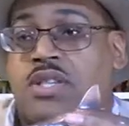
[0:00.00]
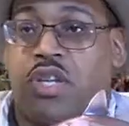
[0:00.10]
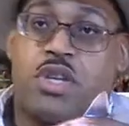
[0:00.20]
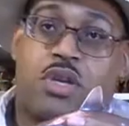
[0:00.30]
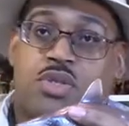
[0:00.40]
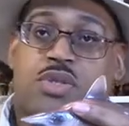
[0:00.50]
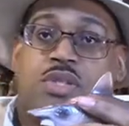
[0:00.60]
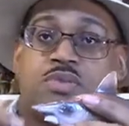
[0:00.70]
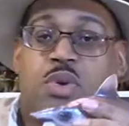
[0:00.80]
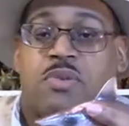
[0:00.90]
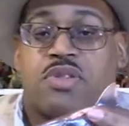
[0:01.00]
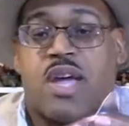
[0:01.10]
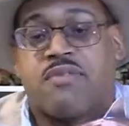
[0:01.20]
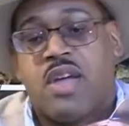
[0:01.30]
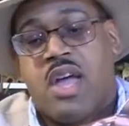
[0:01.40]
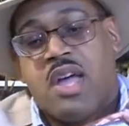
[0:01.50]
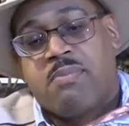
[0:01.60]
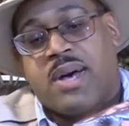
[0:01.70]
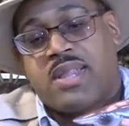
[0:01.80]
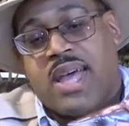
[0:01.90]
It's a huge room of stuff.
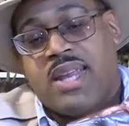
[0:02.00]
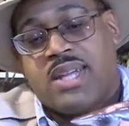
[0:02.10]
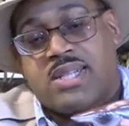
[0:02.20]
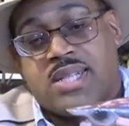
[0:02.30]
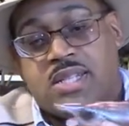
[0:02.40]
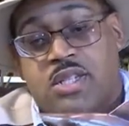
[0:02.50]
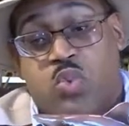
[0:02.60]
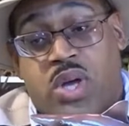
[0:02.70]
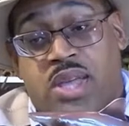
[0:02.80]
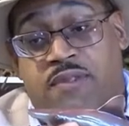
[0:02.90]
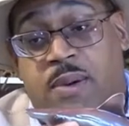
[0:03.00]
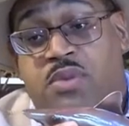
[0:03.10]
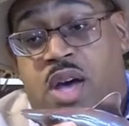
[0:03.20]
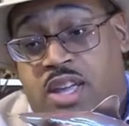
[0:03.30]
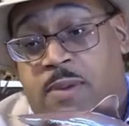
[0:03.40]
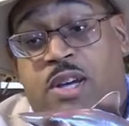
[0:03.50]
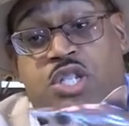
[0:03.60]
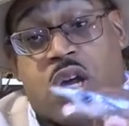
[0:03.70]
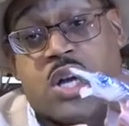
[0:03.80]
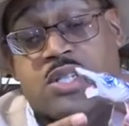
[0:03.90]
But the idea is that this is one that if I'm talking about
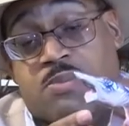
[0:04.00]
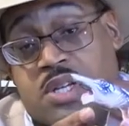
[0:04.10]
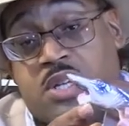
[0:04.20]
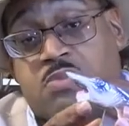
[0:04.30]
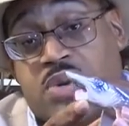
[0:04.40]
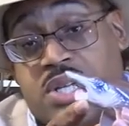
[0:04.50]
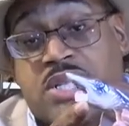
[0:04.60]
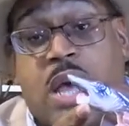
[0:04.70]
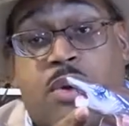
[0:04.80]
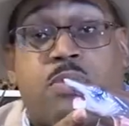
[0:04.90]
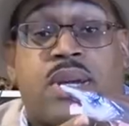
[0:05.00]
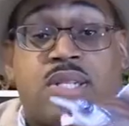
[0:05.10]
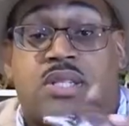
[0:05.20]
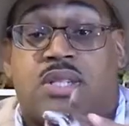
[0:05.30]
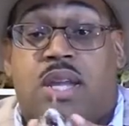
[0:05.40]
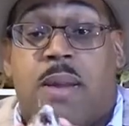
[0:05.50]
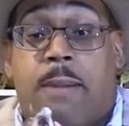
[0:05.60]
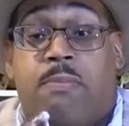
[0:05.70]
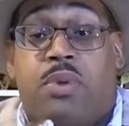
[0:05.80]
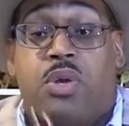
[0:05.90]
sharks, I'm going to bring this guy with me because this is a, a,
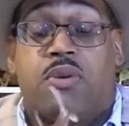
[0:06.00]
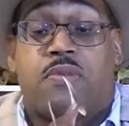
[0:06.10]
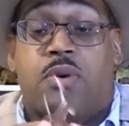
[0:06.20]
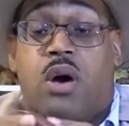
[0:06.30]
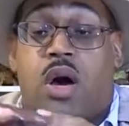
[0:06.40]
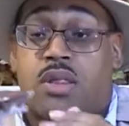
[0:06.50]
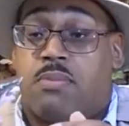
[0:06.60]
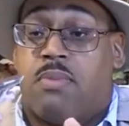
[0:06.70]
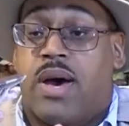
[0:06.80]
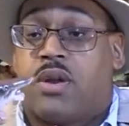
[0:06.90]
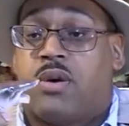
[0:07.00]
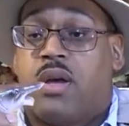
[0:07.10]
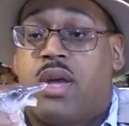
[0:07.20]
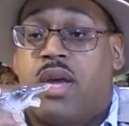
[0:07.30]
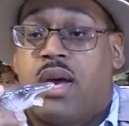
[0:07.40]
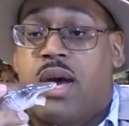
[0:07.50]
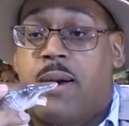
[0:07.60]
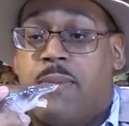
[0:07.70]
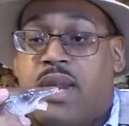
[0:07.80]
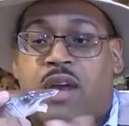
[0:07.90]
beautiful, awesome model
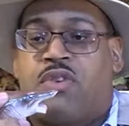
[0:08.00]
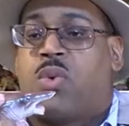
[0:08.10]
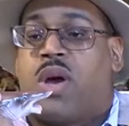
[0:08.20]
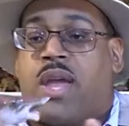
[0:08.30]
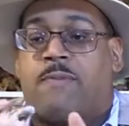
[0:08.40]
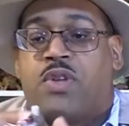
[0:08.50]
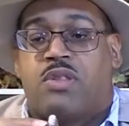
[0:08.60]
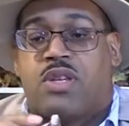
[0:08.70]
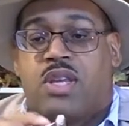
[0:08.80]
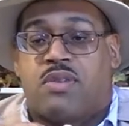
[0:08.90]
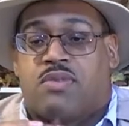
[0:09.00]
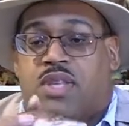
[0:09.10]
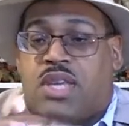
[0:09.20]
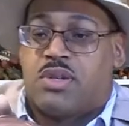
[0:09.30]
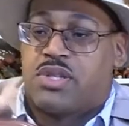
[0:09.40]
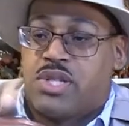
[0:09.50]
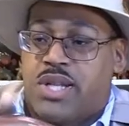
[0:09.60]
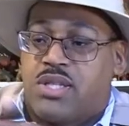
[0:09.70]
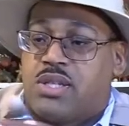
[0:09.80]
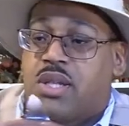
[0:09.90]
um, in every way. You know, the gill
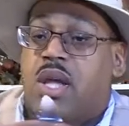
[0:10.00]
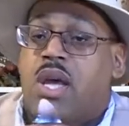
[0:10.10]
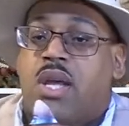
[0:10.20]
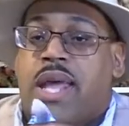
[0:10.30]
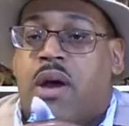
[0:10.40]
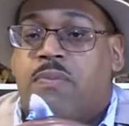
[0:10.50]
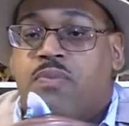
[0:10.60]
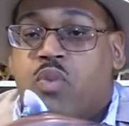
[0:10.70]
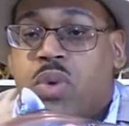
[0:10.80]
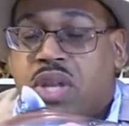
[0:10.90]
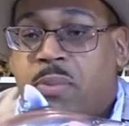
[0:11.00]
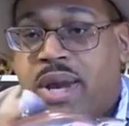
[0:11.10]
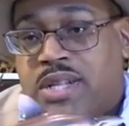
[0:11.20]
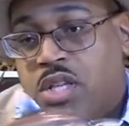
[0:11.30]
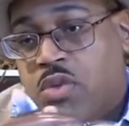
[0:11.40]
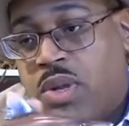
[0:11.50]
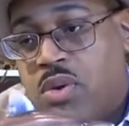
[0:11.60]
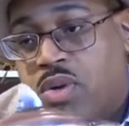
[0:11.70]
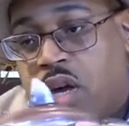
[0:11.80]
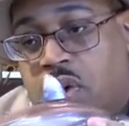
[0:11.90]
slits. The... Now, one thing to point out too is we
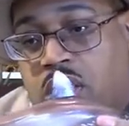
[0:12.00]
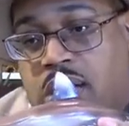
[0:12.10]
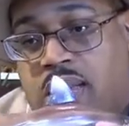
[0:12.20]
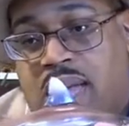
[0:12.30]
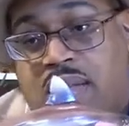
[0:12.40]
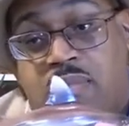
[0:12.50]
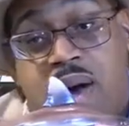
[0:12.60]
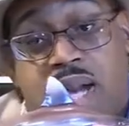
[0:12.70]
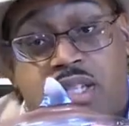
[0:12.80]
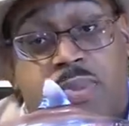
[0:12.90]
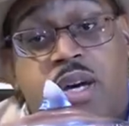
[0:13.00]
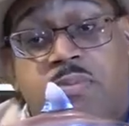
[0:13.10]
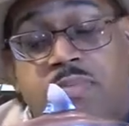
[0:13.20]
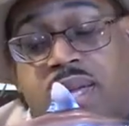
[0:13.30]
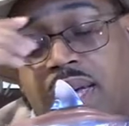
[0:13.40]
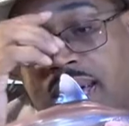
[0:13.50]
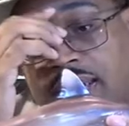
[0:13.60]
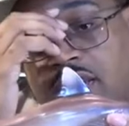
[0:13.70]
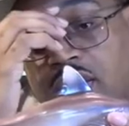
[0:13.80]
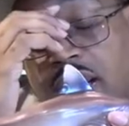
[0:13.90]
don't know exactly how the body's built
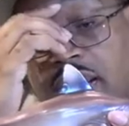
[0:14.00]
because uh,